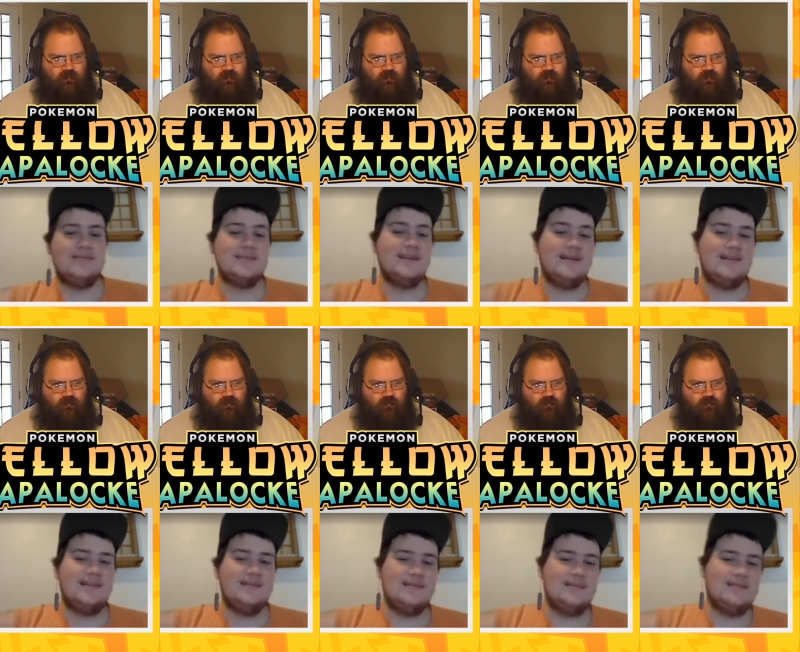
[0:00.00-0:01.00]
Speaker 1: do it
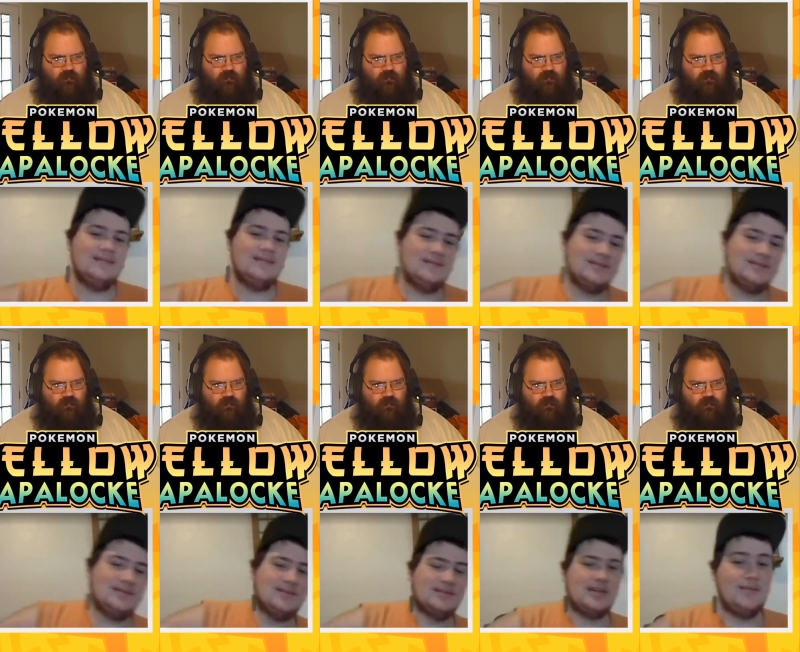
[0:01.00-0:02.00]
toward the top?
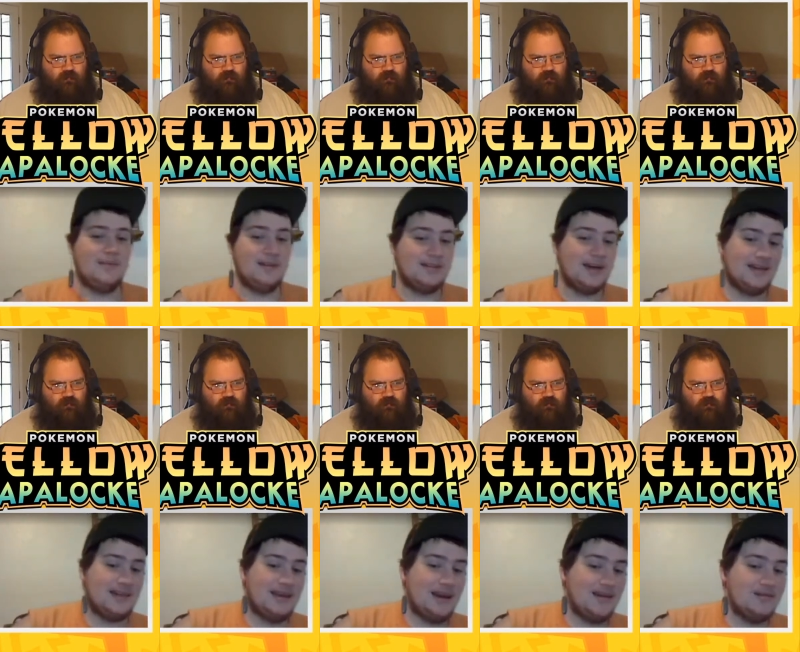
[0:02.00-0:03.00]
You want to try to get the encounter
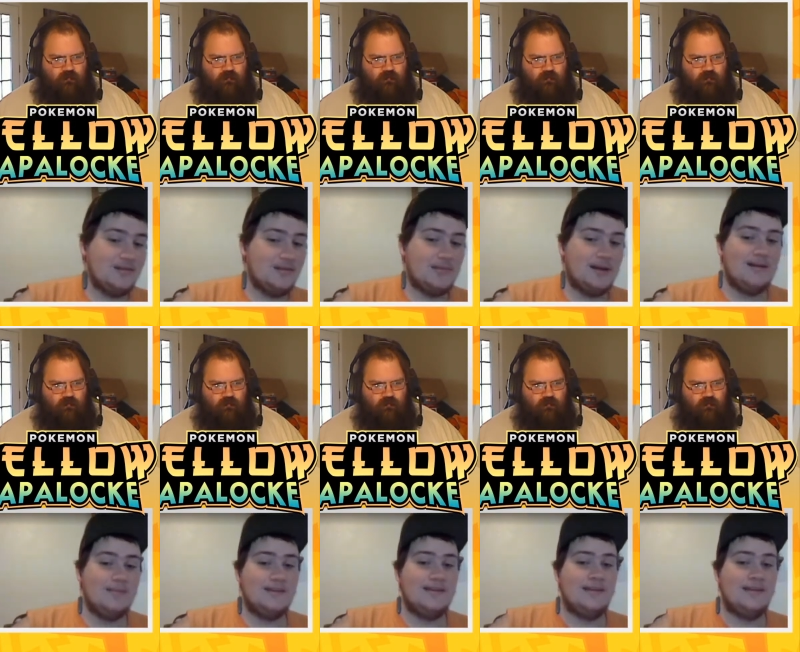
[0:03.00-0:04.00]
toward the bottom because
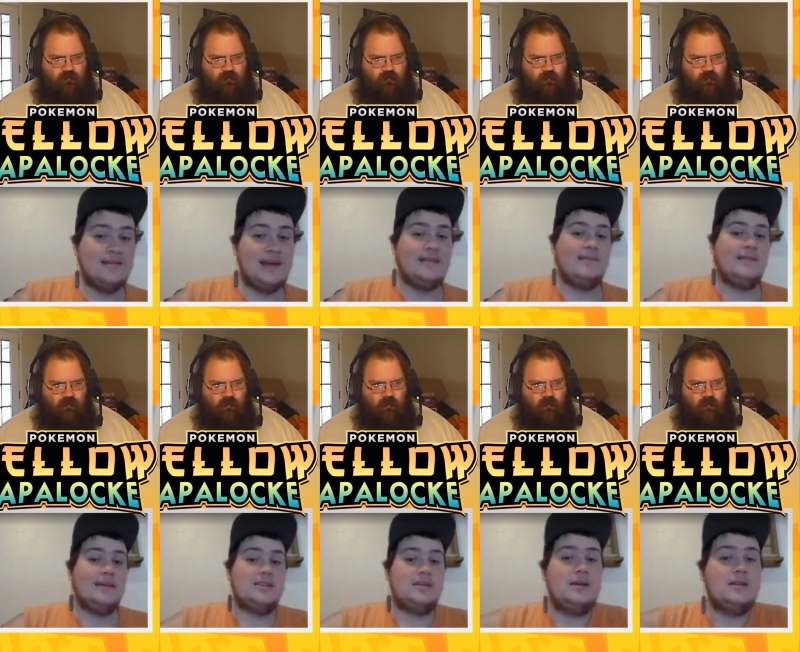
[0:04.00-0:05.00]
they're that glitch in uh,
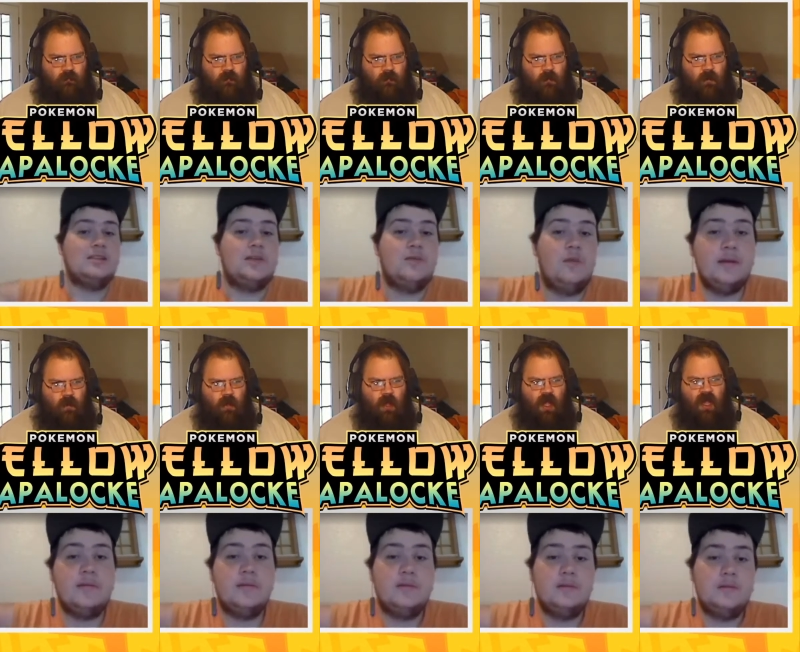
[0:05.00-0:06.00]
Gen One.
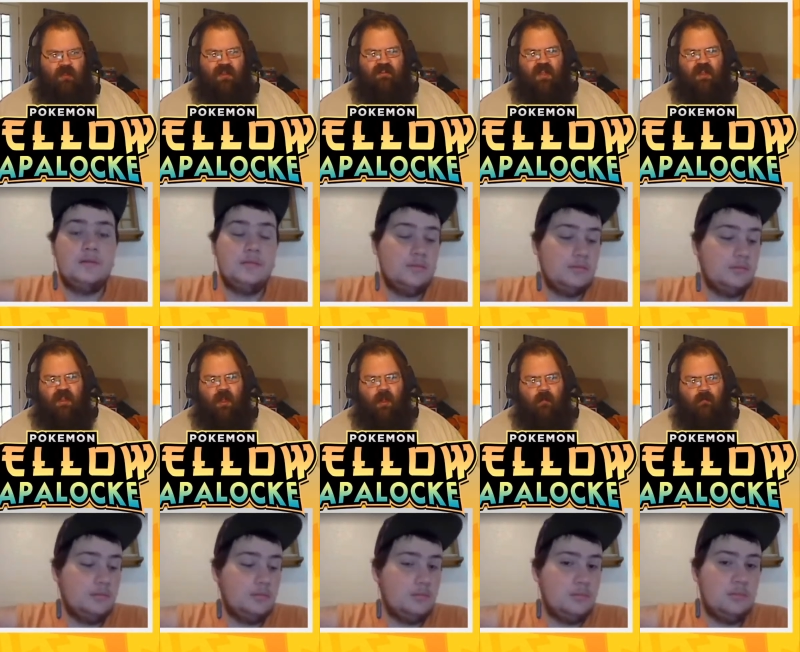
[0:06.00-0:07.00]
Speaker 2: Uh, that's not in yellow.